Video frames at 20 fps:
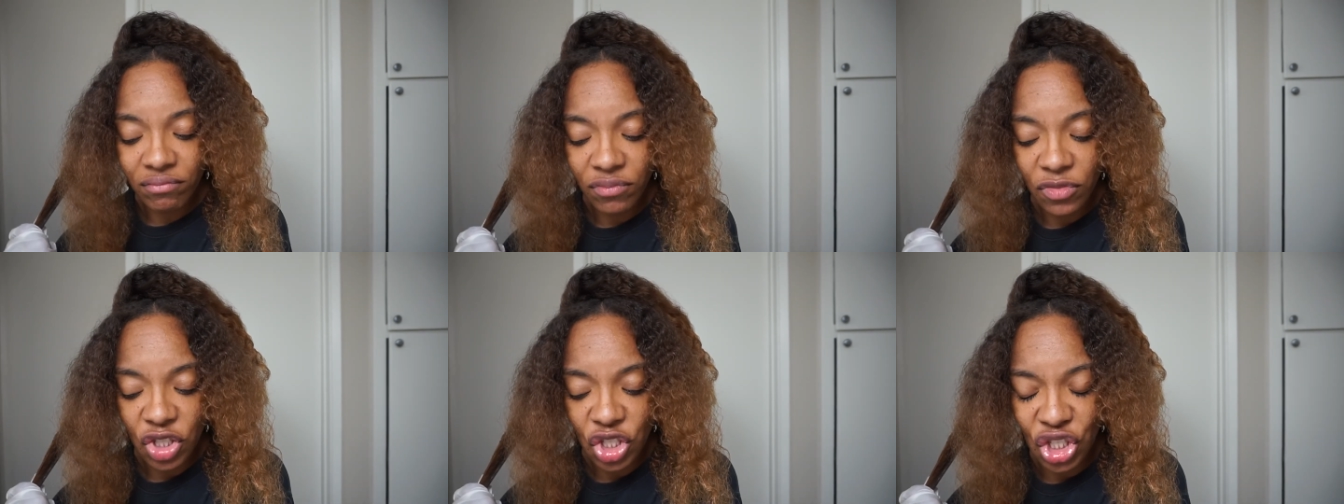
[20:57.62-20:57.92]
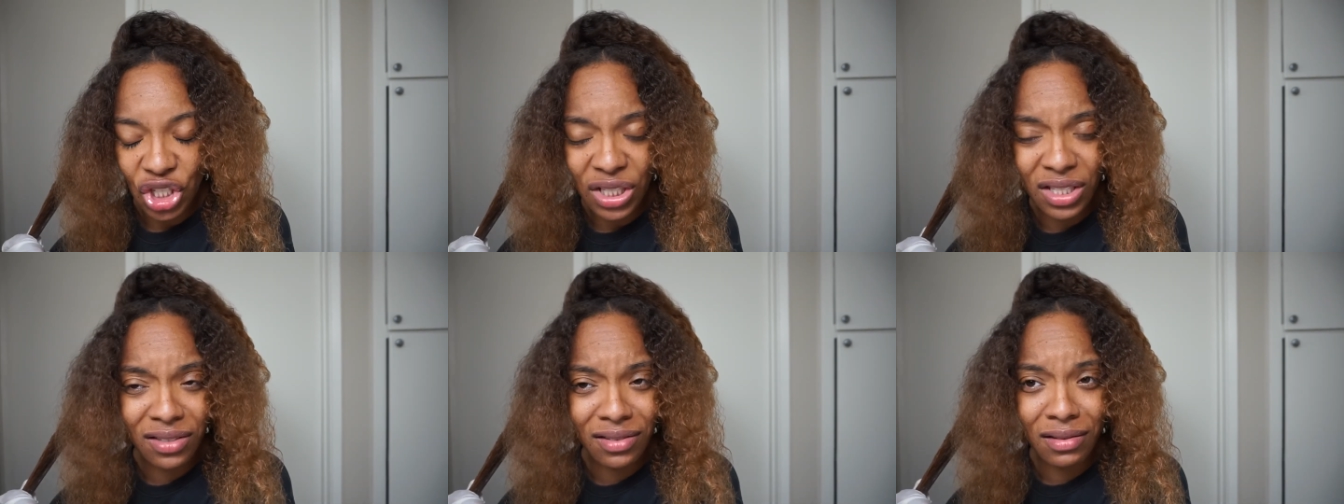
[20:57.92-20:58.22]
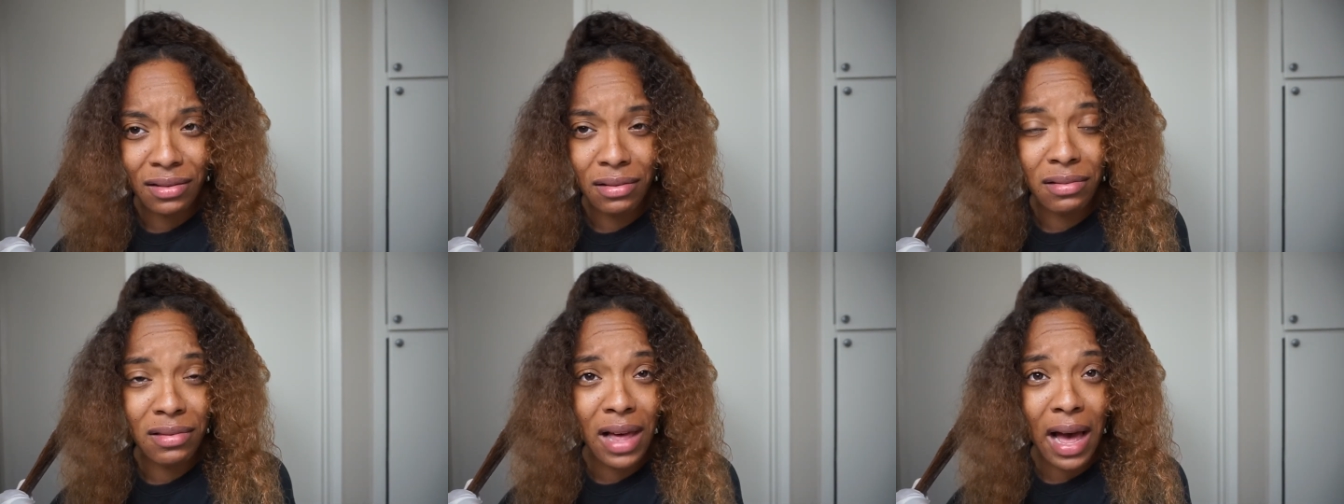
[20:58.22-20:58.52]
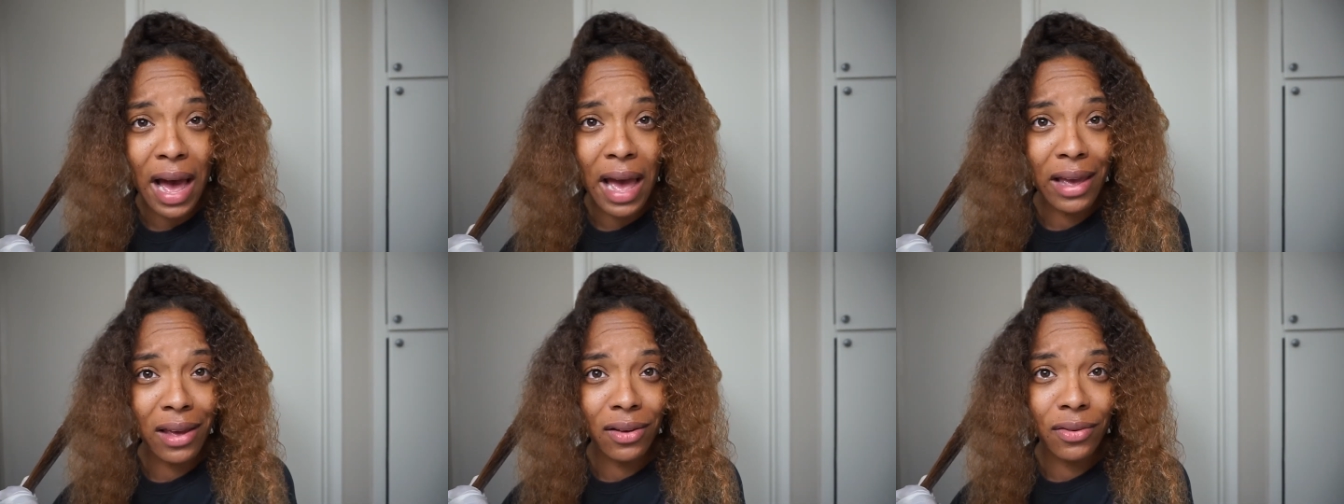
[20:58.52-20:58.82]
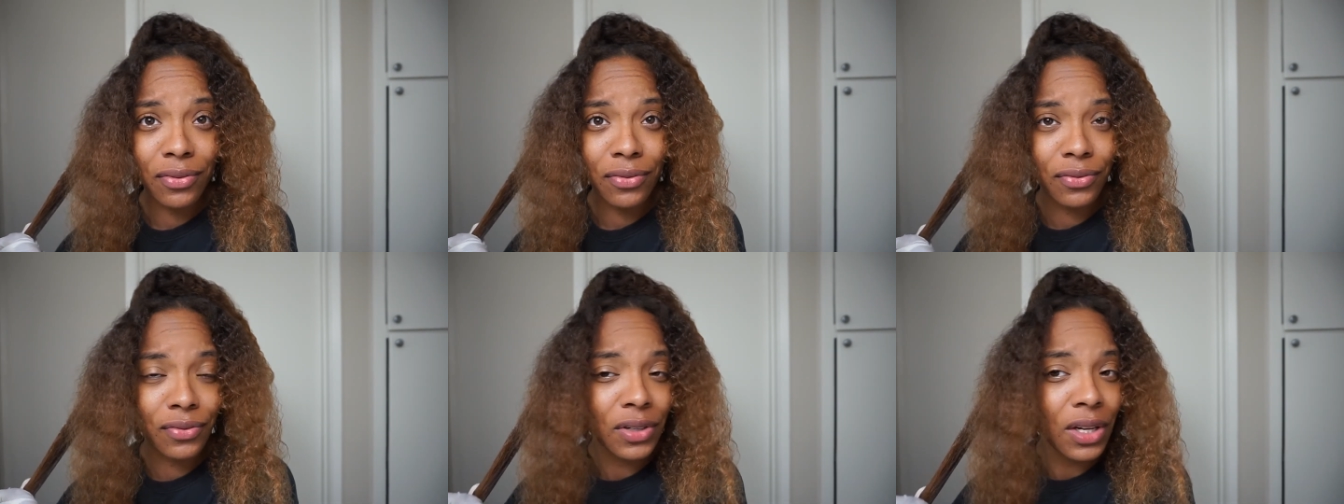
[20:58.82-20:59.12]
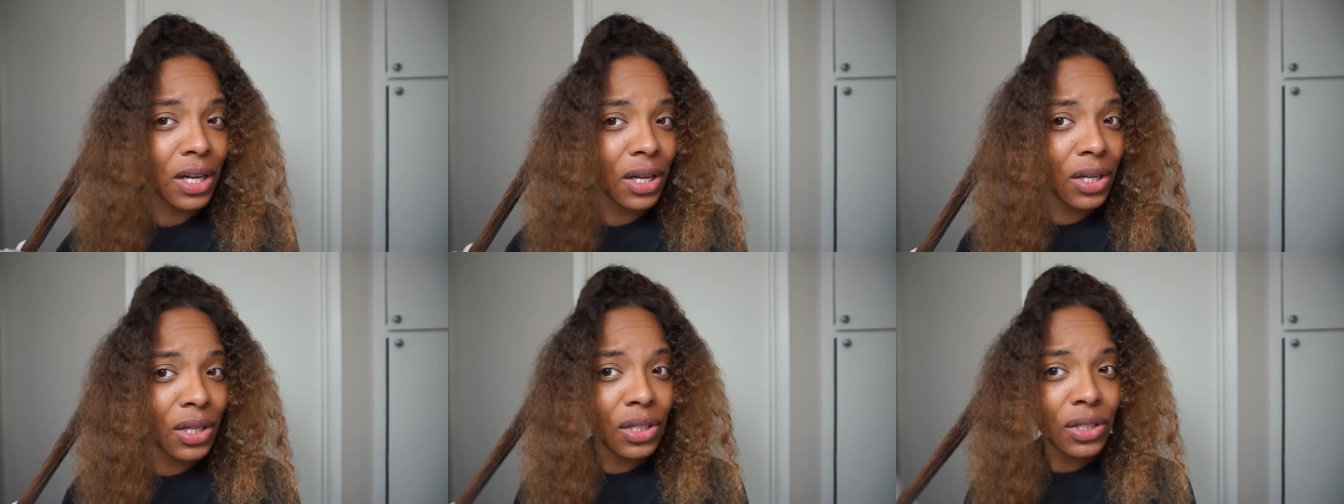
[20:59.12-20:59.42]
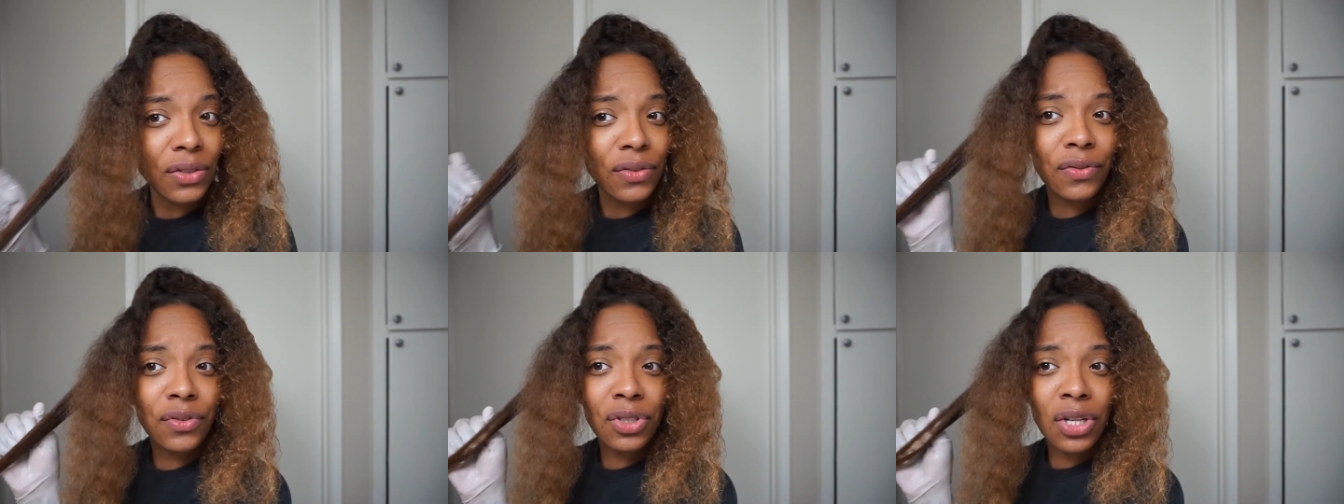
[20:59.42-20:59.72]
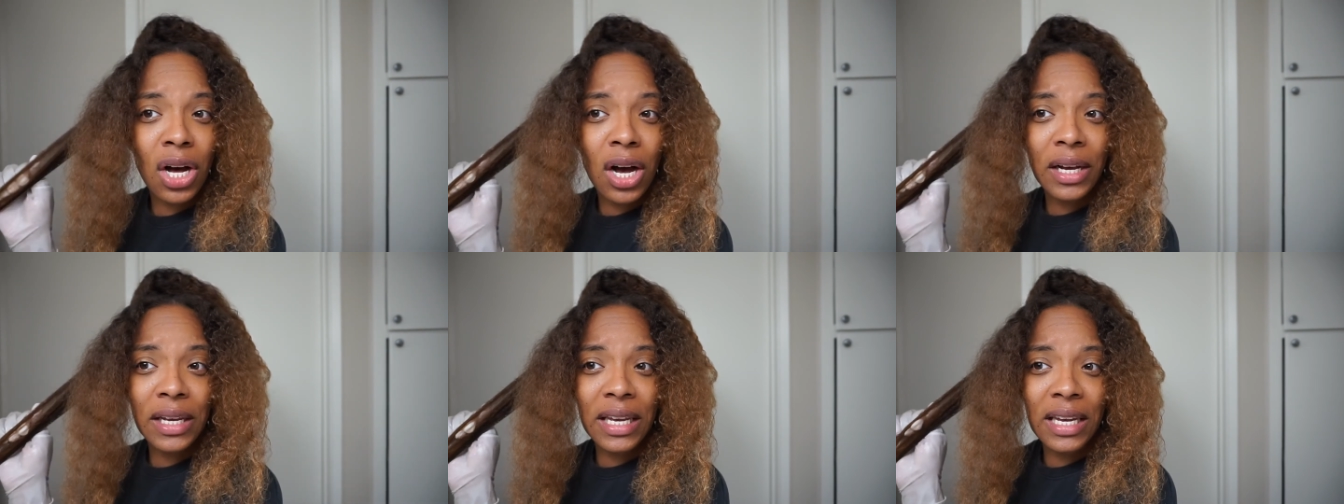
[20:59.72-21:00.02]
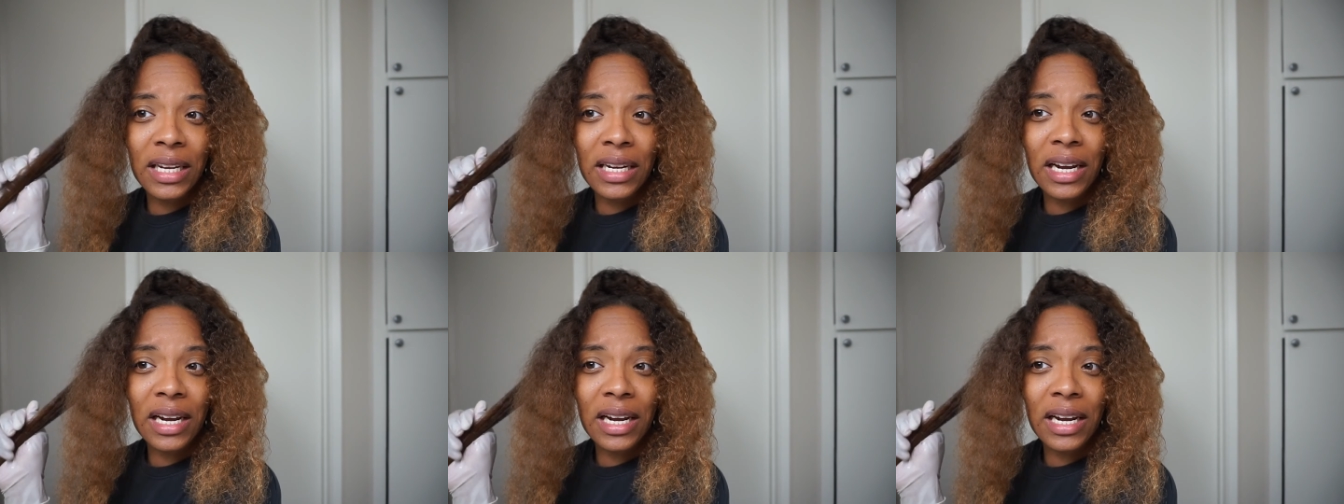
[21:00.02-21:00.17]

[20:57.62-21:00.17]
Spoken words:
just life vlogging.